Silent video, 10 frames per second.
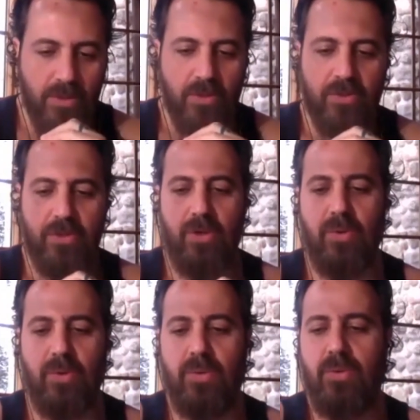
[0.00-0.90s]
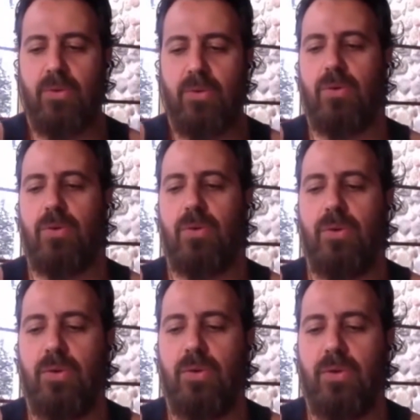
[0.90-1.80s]
So
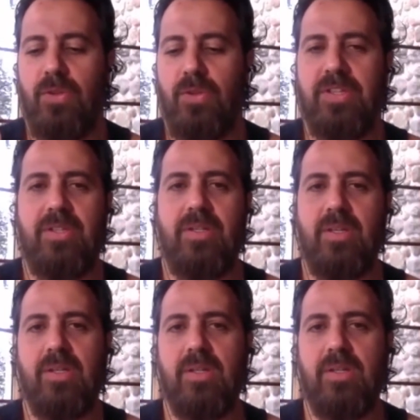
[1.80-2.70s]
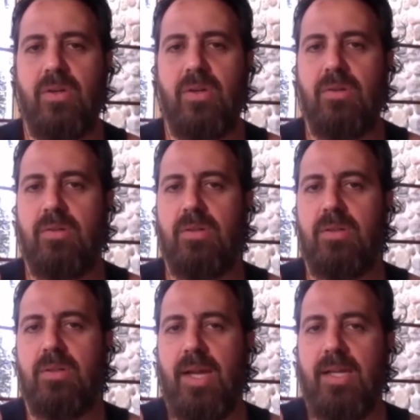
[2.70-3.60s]
the
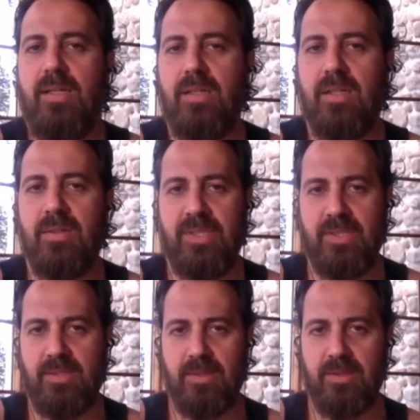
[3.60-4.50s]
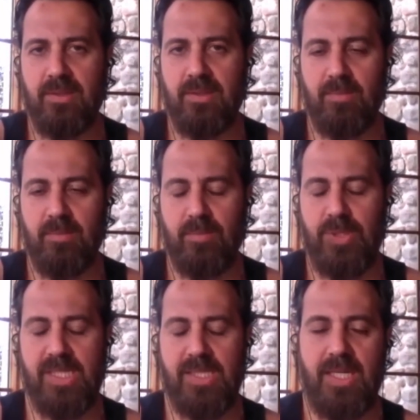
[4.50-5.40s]
title of this
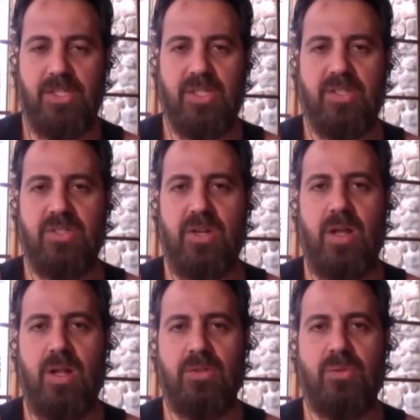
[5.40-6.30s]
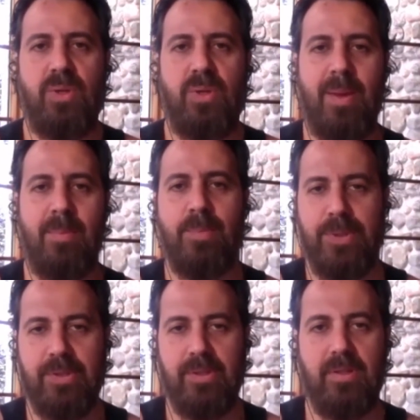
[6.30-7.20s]
presentation is called
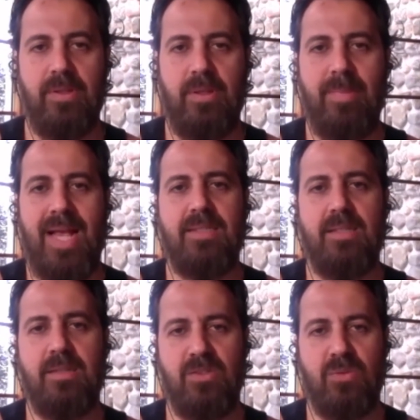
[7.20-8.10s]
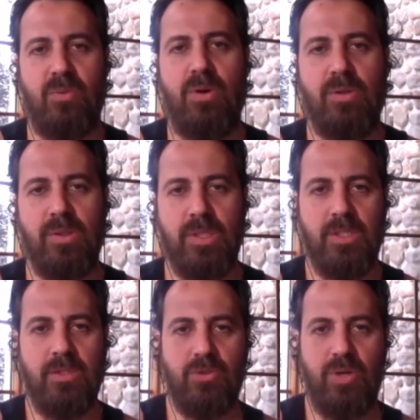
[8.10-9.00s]
Remember, the Masculine's Role
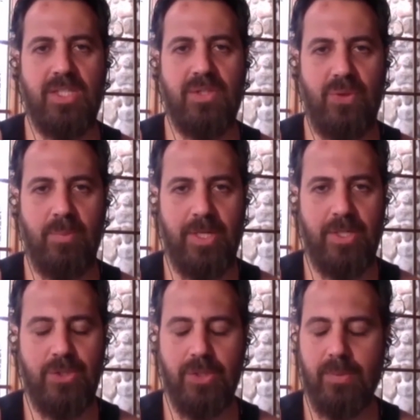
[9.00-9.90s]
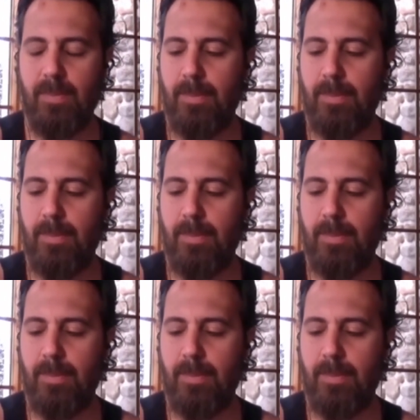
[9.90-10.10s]
in Transformation.